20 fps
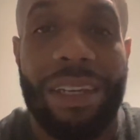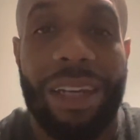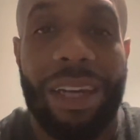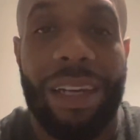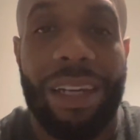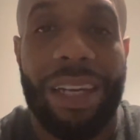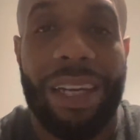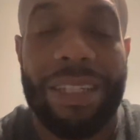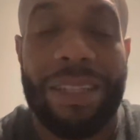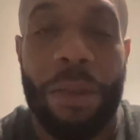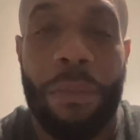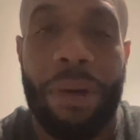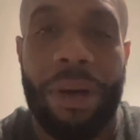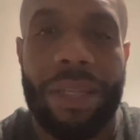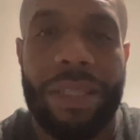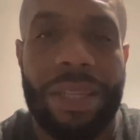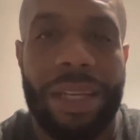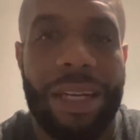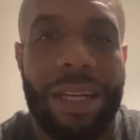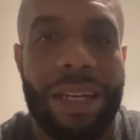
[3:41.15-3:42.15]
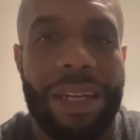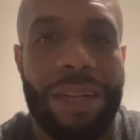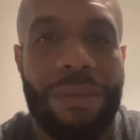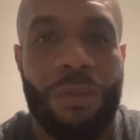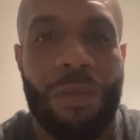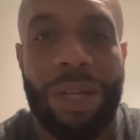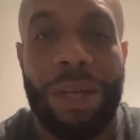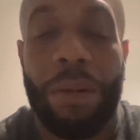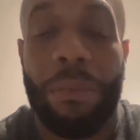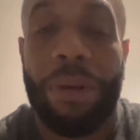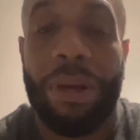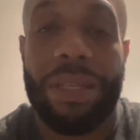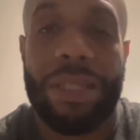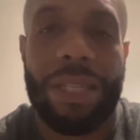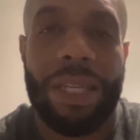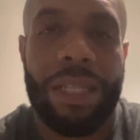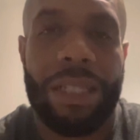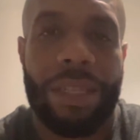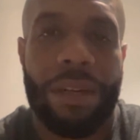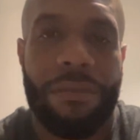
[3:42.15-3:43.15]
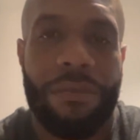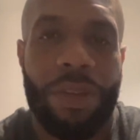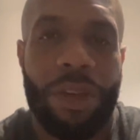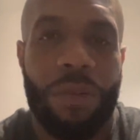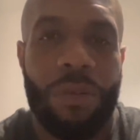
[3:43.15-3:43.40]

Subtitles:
And that's the best thing. One of the best things I feel